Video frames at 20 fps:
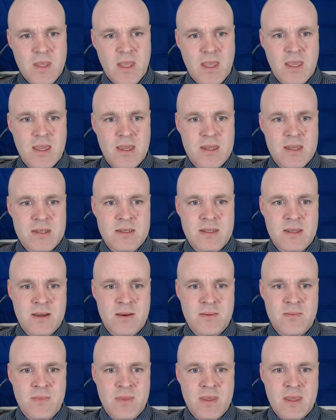And
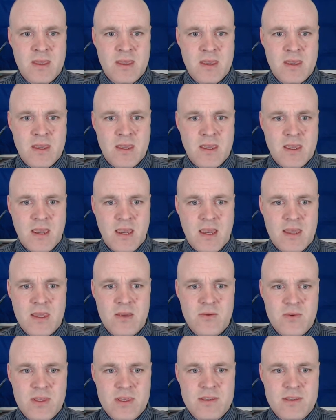
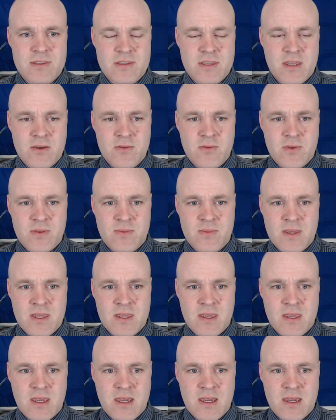that really stuck with
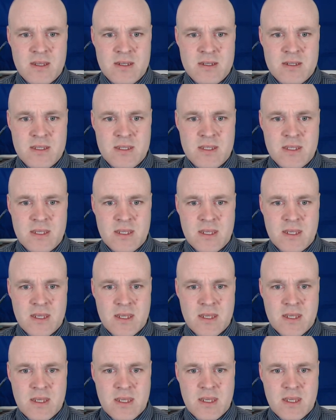me. And
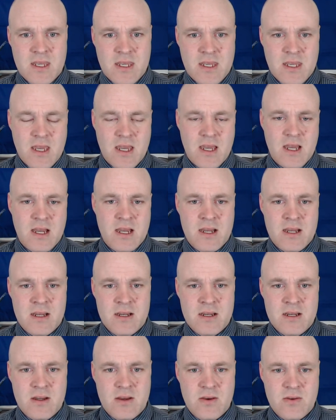
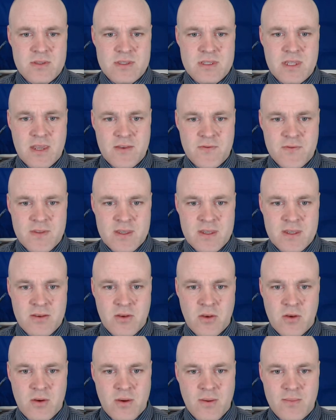definitely,
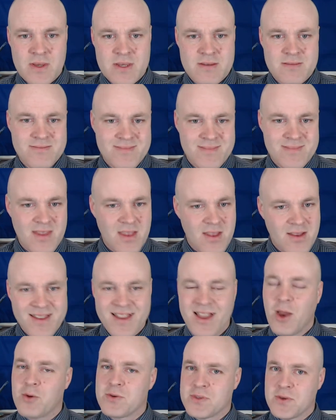you know, I mean,
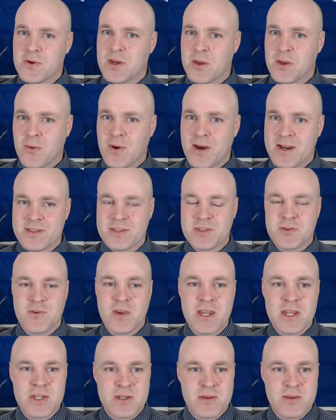I was already quite
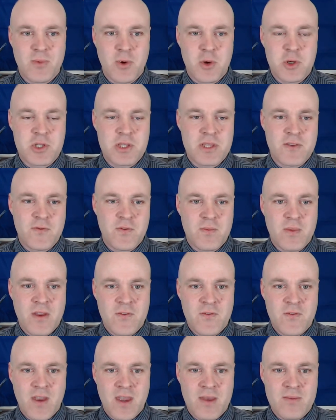estranged emotionally from my
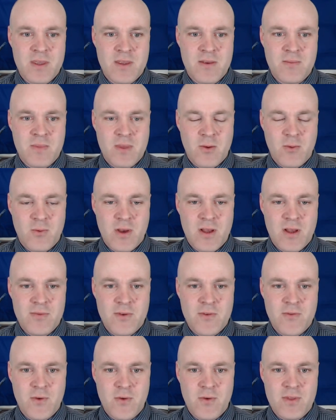family well
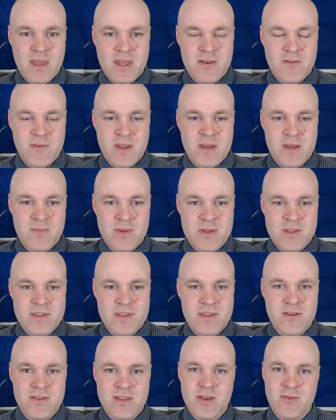before that event, but
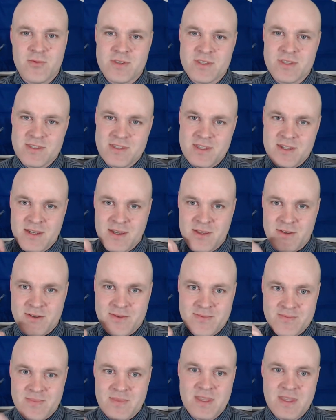still, that was just another
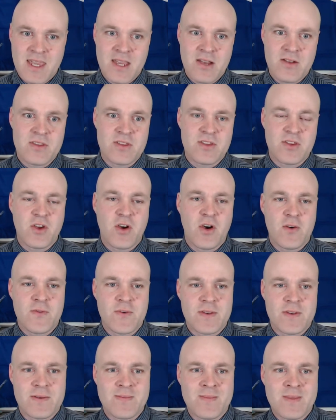nail in the
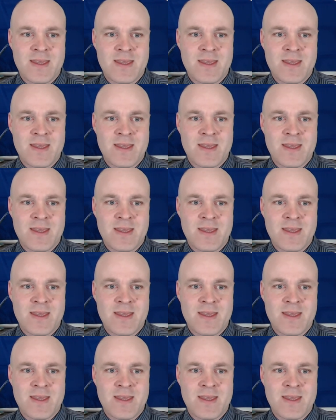coffin.